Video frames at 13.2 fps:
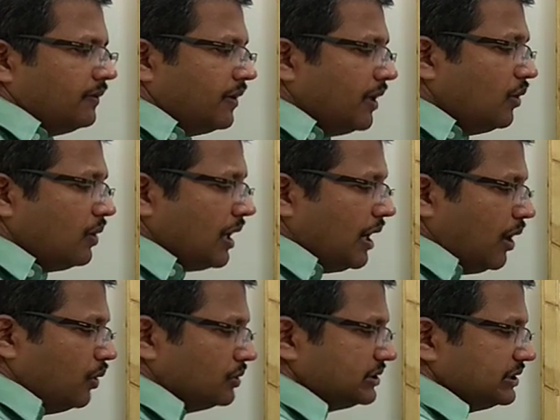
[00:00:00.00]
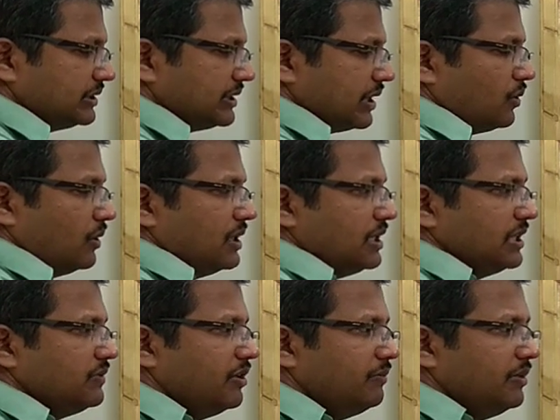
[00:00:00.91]
Now, how this
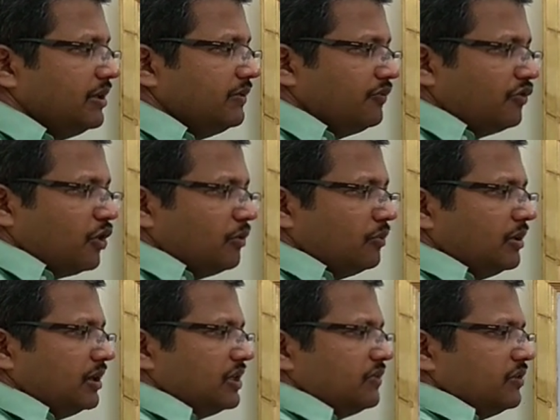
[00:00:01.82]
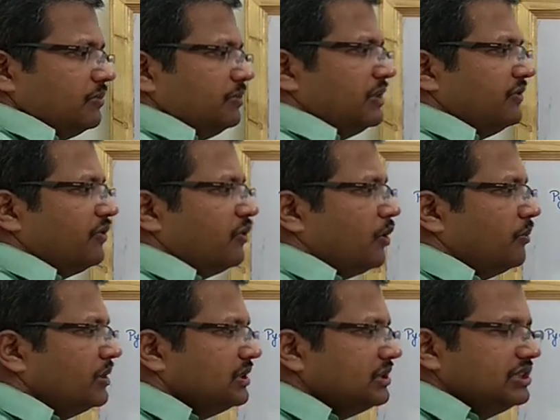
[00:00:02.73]
aconitate will be formed? It will be
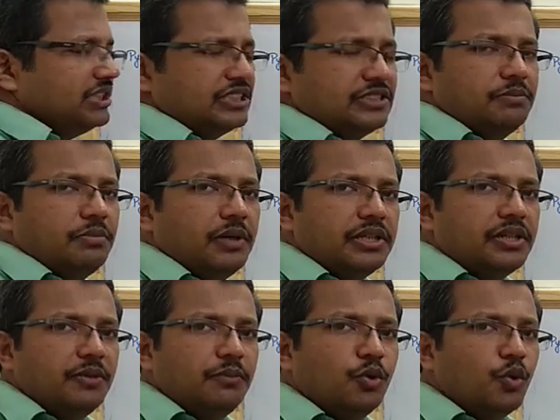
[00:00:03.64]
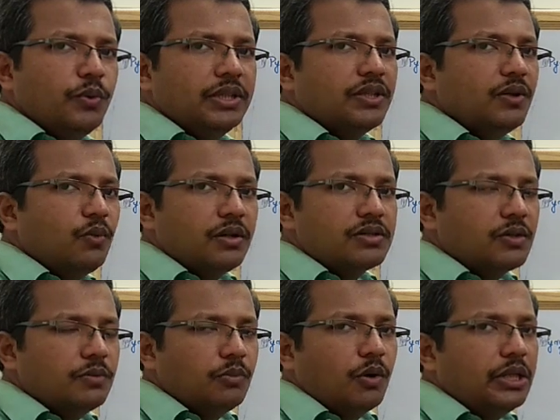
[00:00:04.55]
formed just by removing the
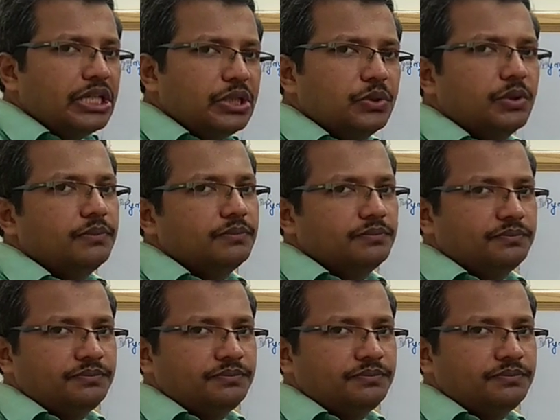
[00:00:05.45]
water molecule.